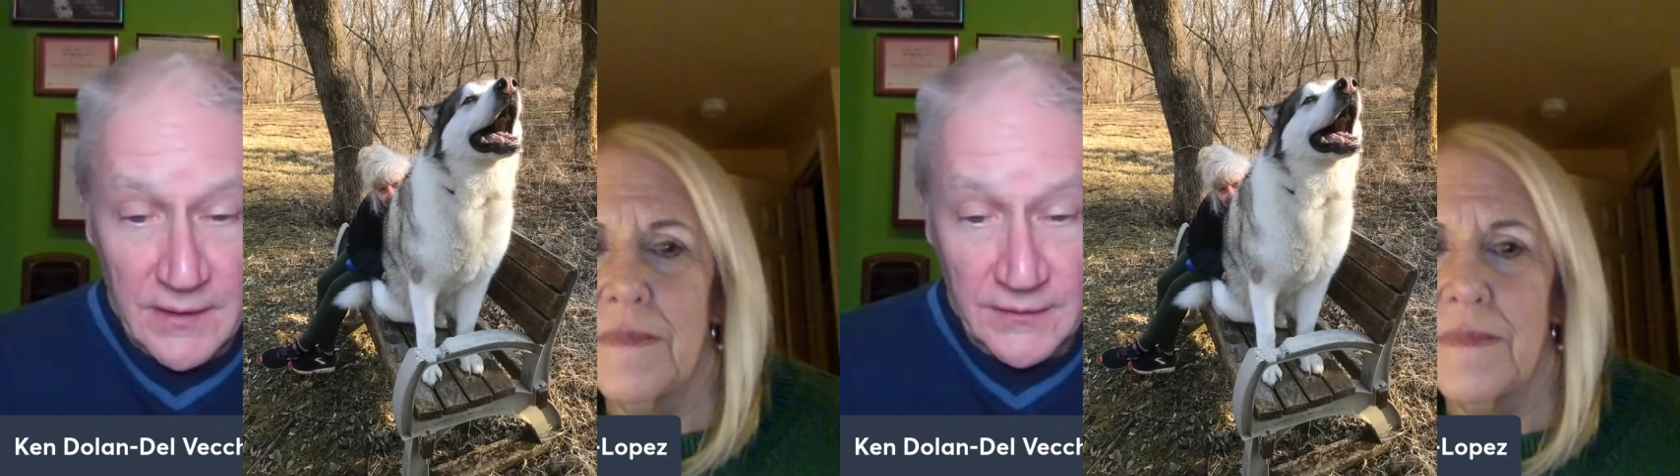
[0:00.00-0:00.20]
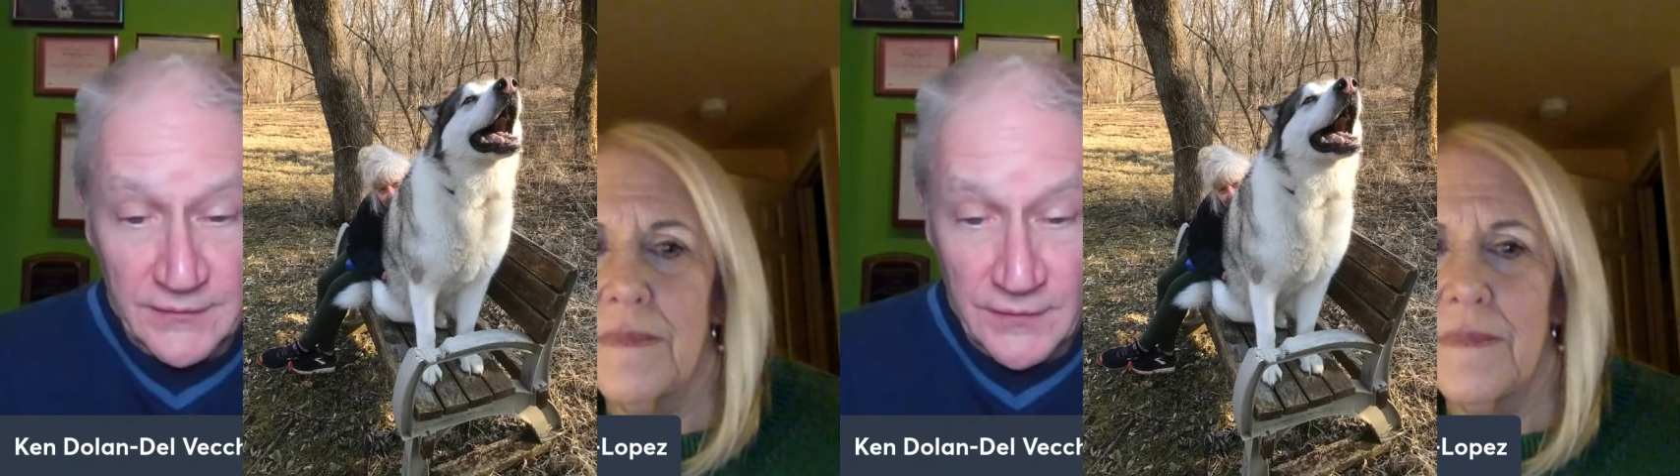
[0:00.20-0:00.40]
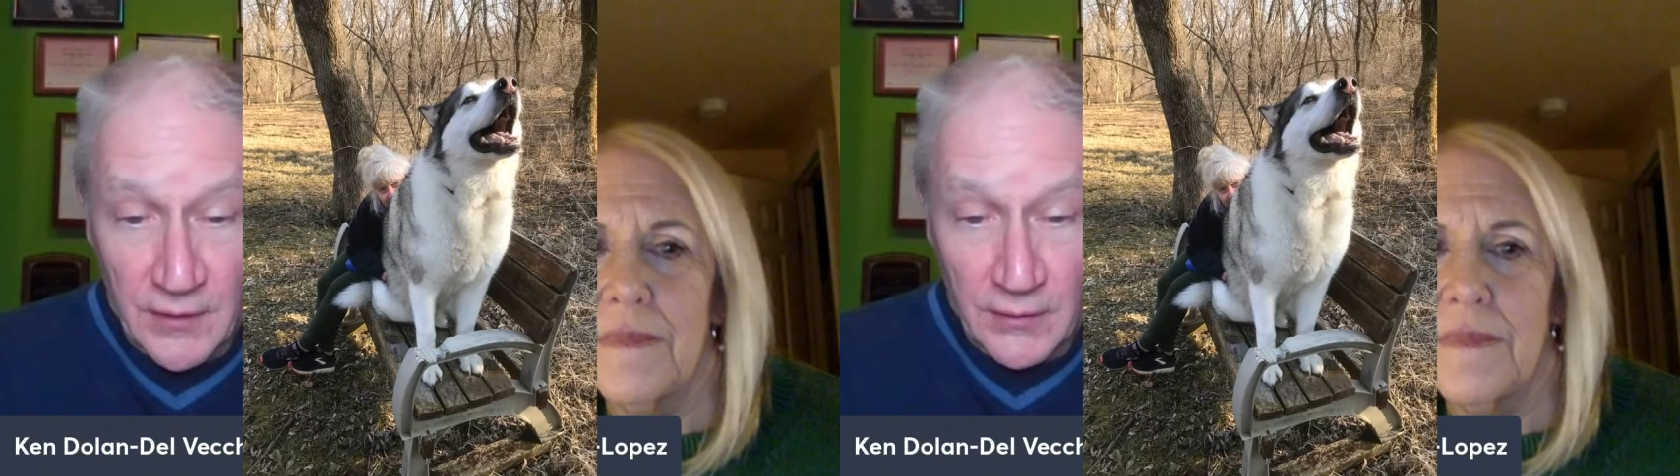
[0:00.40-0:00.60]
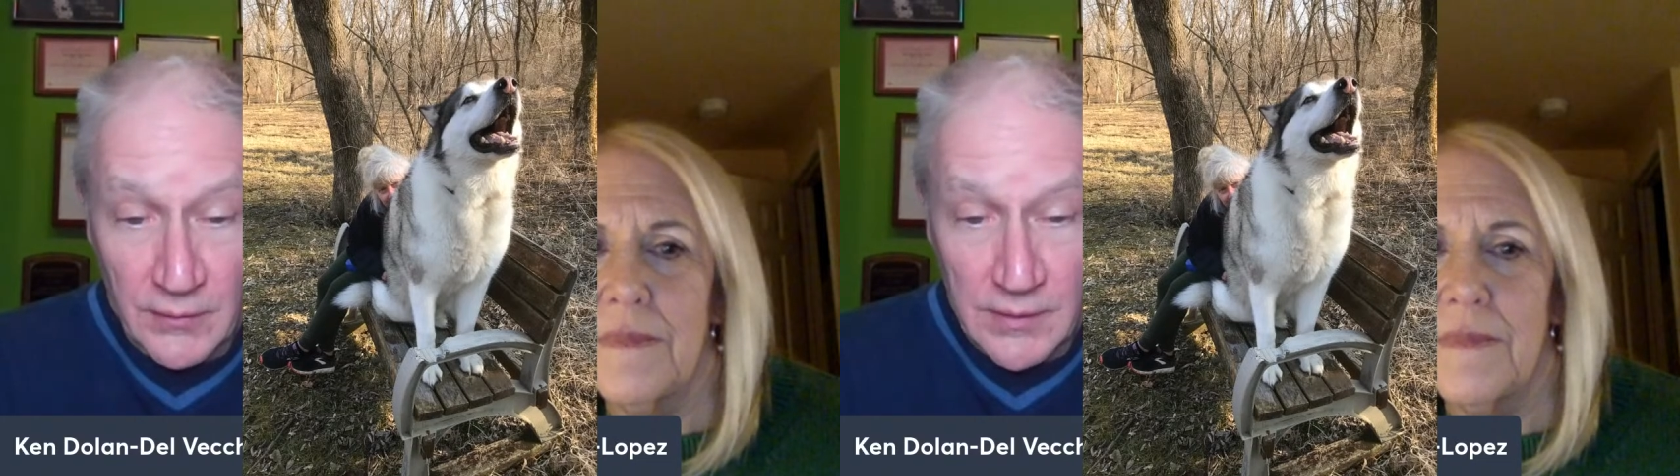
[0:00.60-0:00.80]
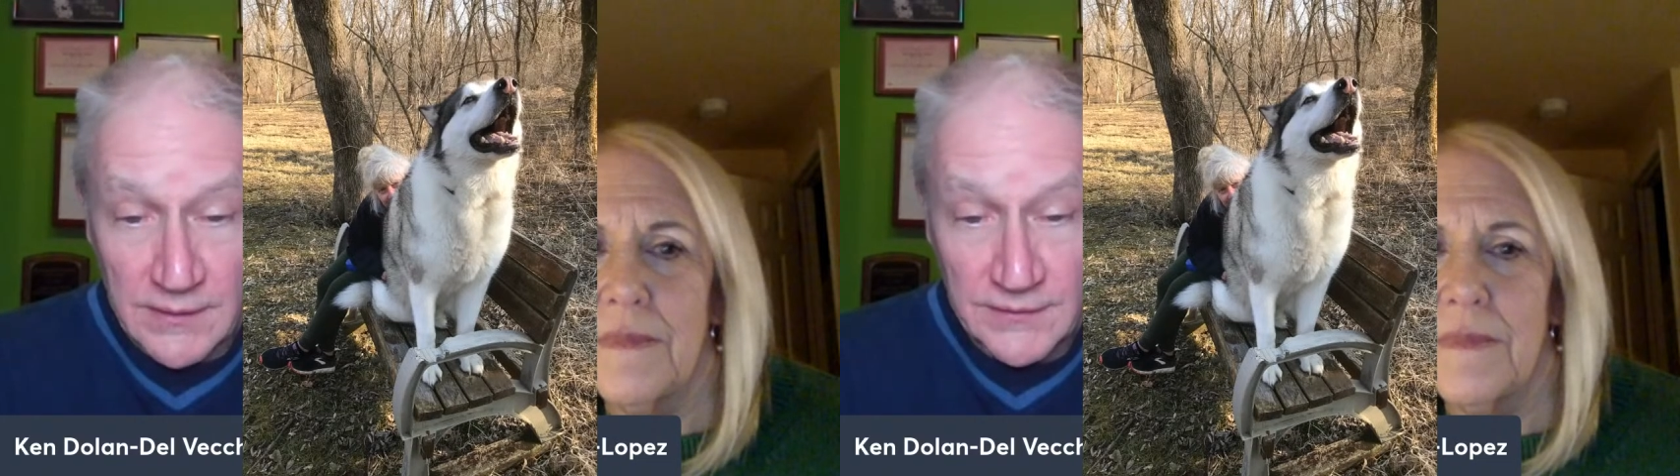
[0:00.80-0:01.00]

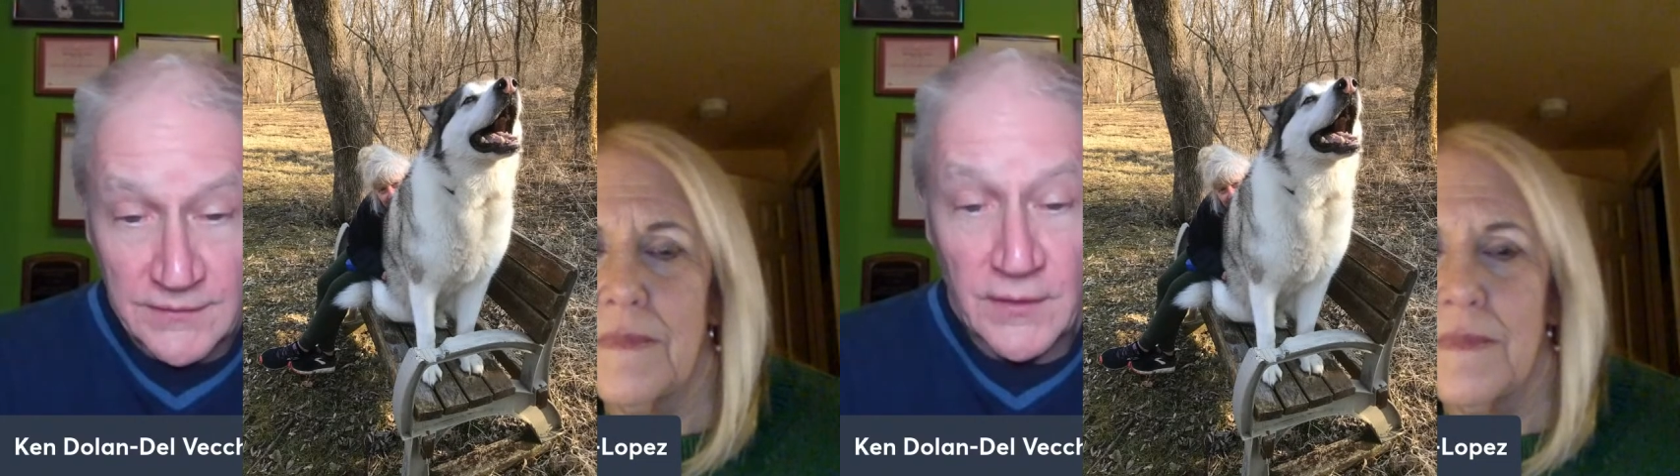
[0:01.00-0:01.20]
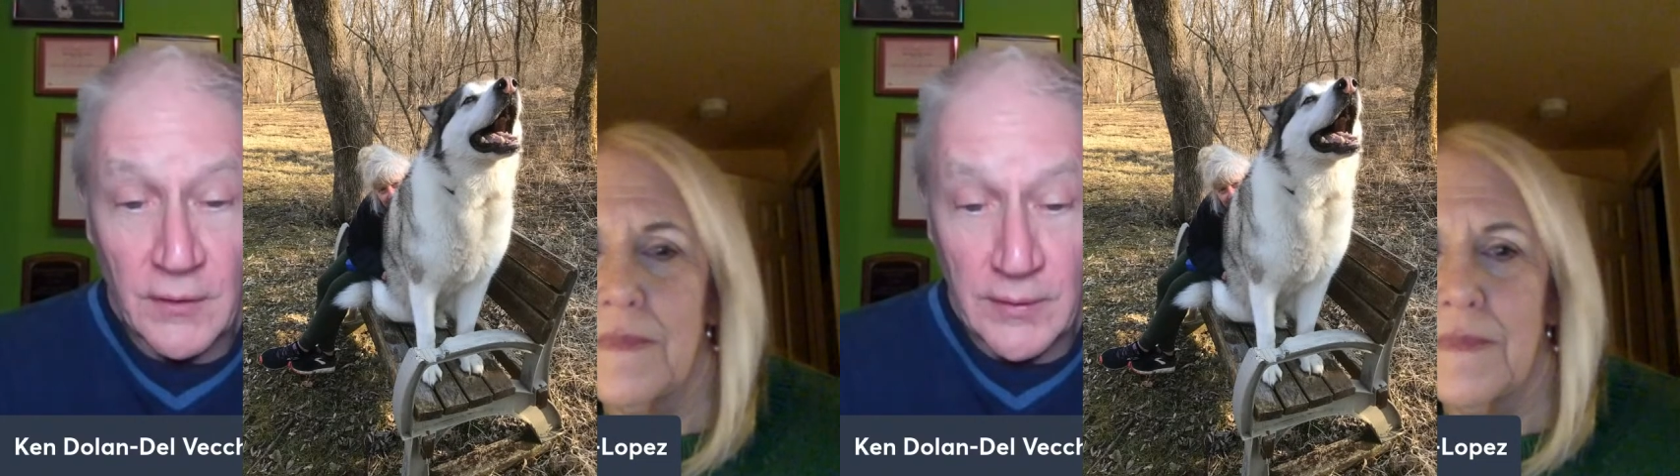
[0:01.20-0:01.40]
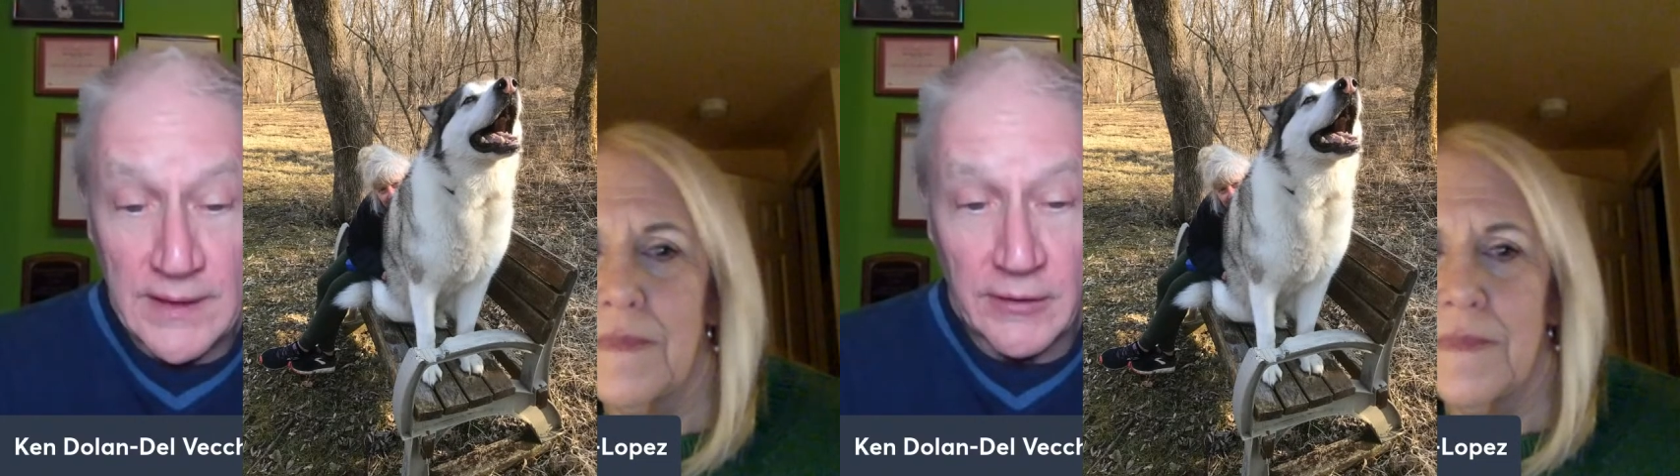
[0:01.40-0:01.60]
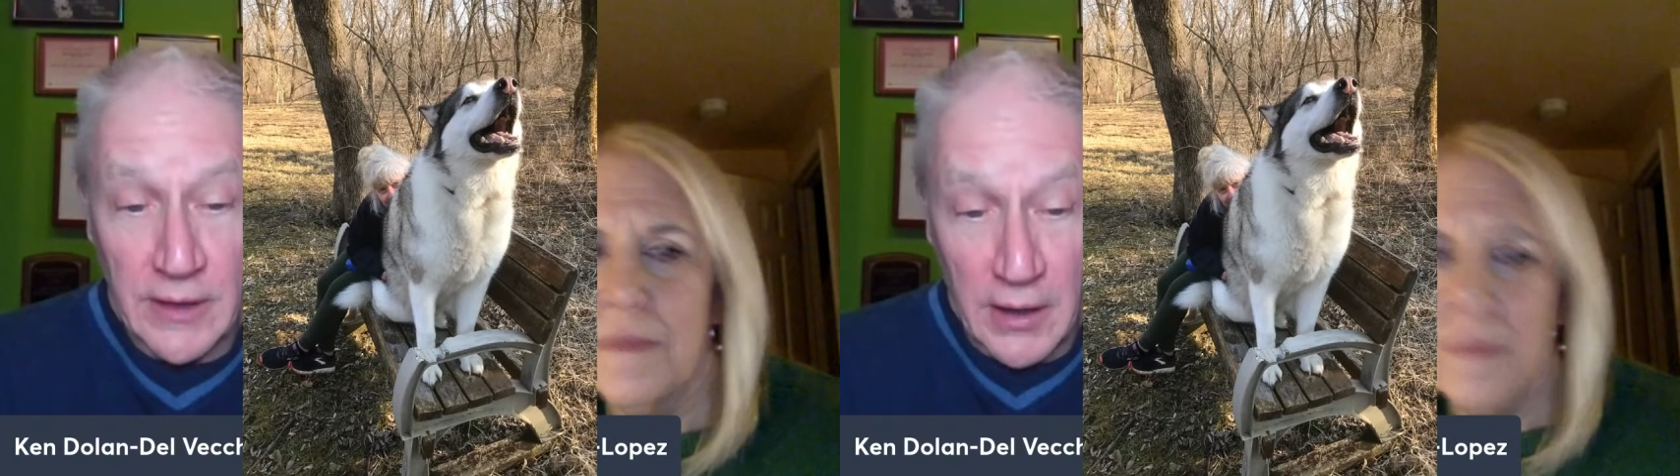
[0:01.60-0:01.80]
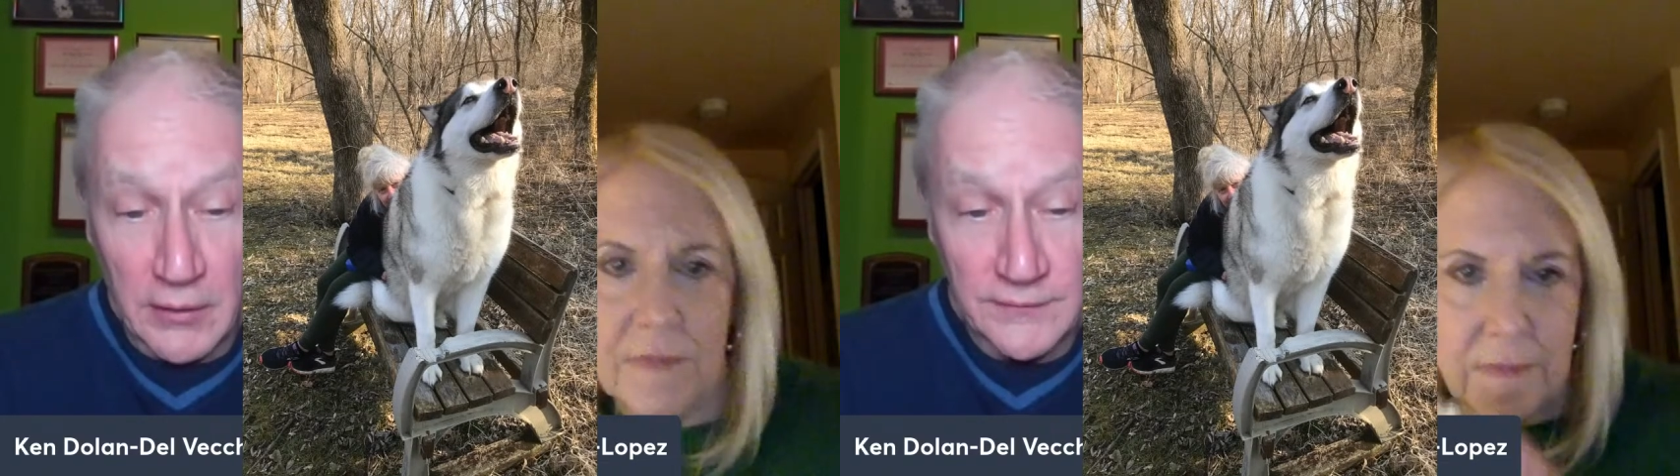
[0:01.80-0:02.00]
So here
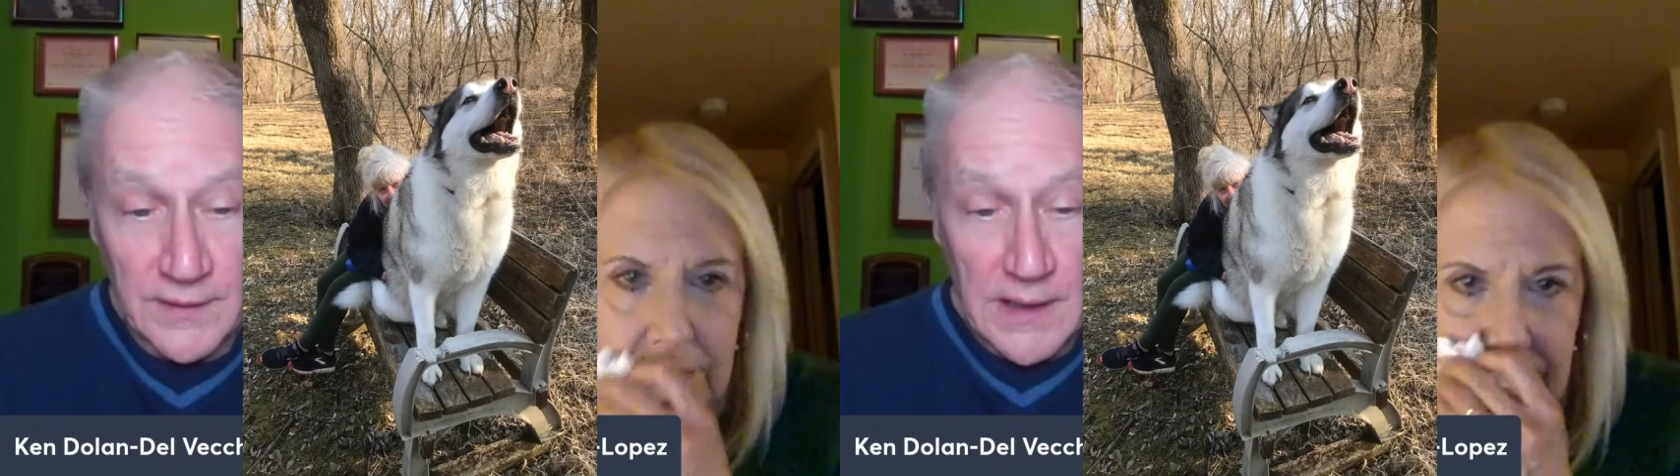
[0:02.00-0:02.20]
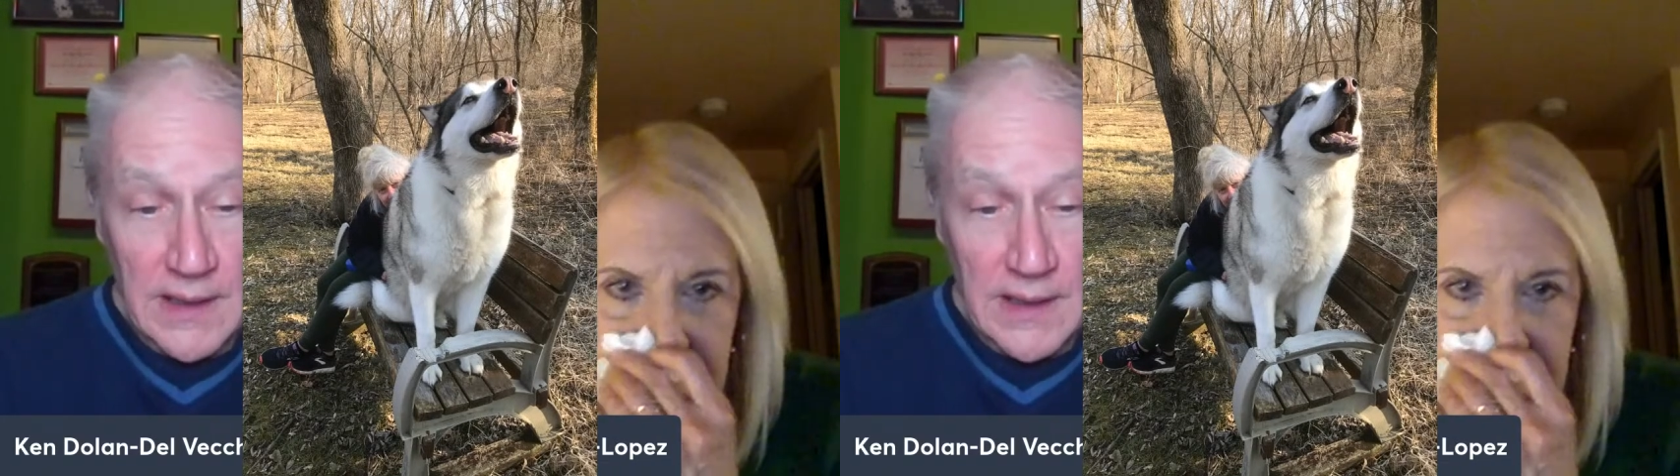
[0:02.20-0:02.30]
goes.